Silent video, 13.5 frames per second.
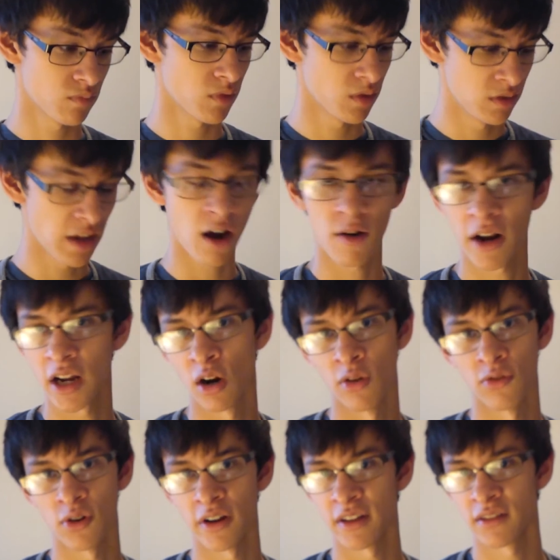narrate
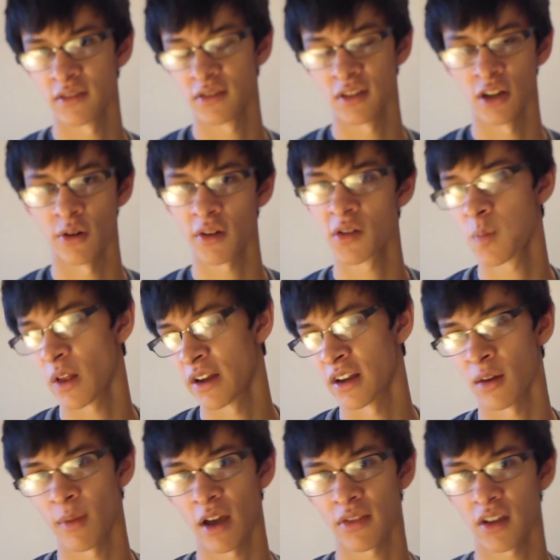over it, you know, explaining
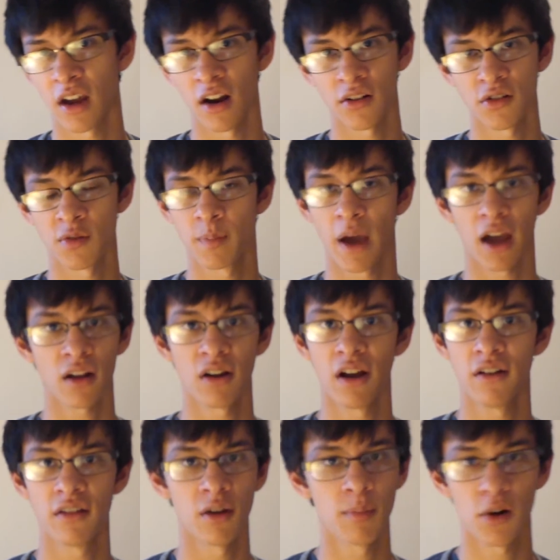about the character's
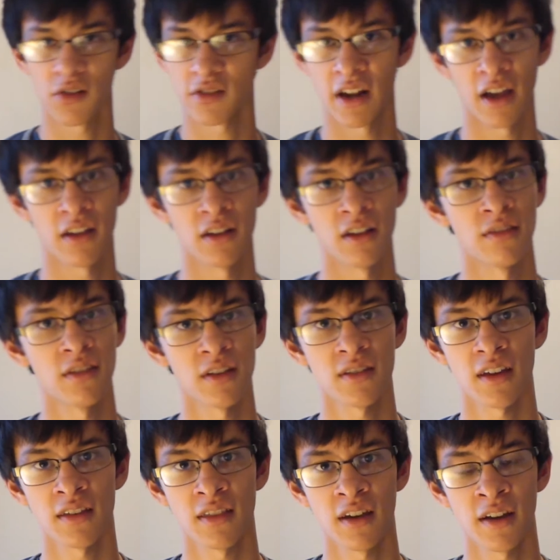background and their personality and things
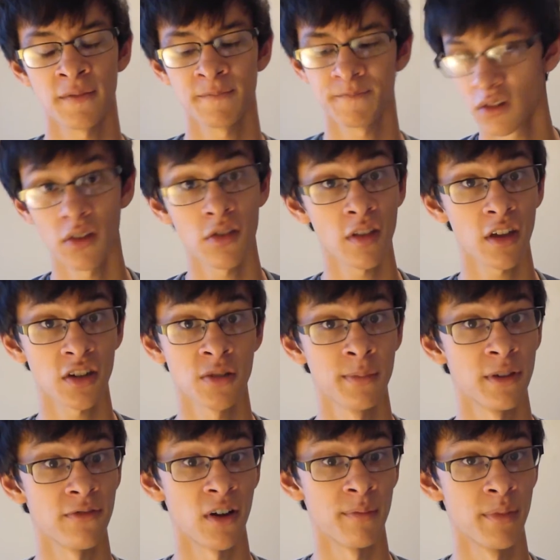like that. So that should be
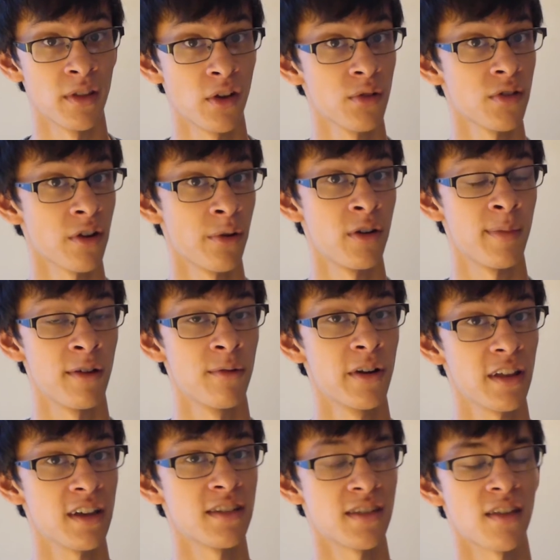fun, but those are going to be
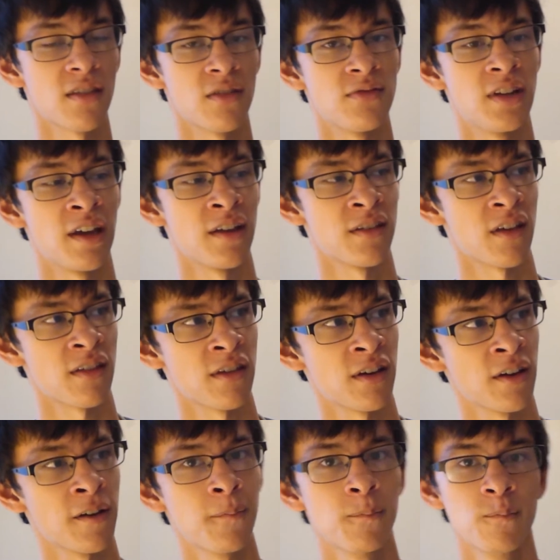really intensive days, I think.
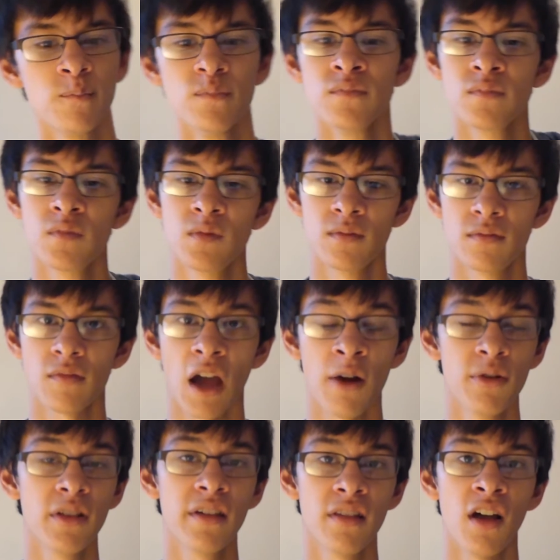I
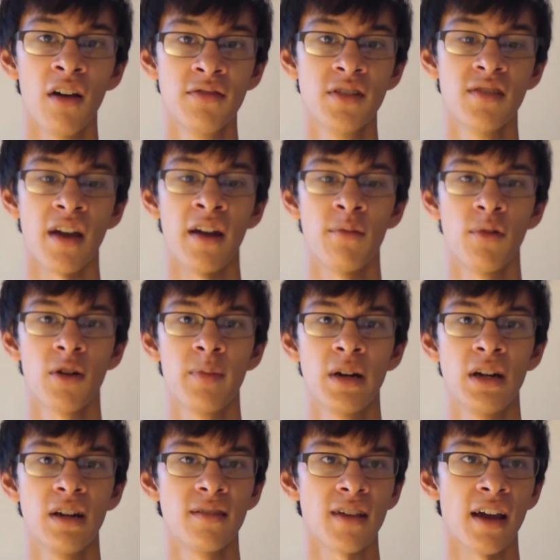really love design work, but
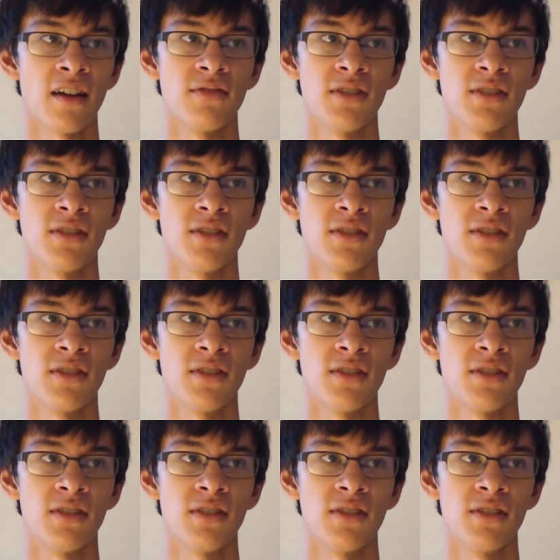it is kind of